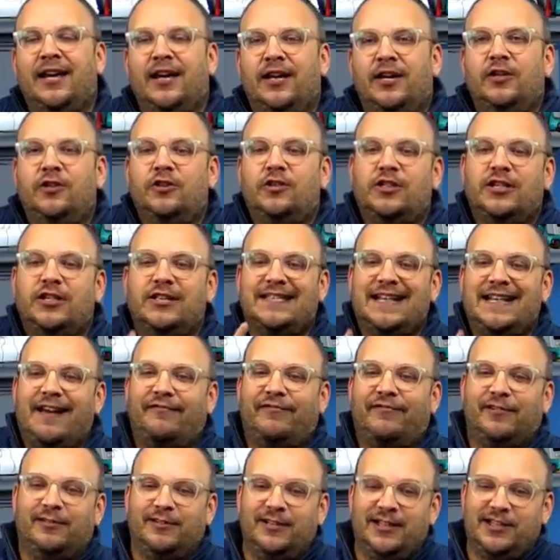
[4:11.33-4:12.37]
You should
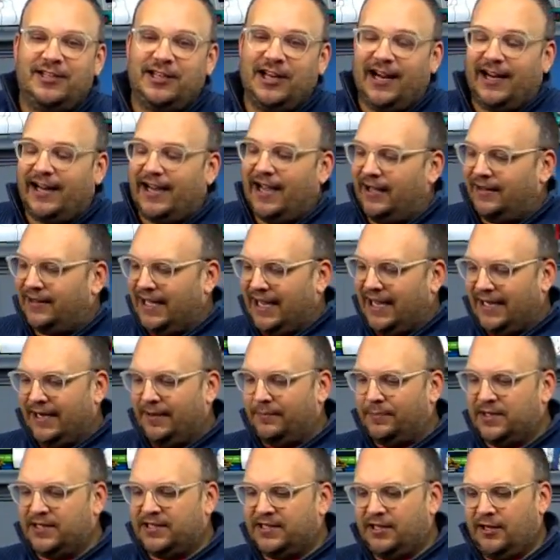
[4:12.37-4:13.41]
definitely check out that
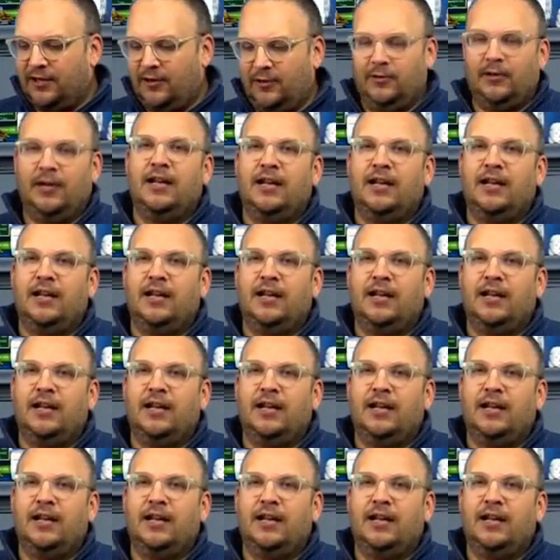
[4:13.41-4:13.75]
episode.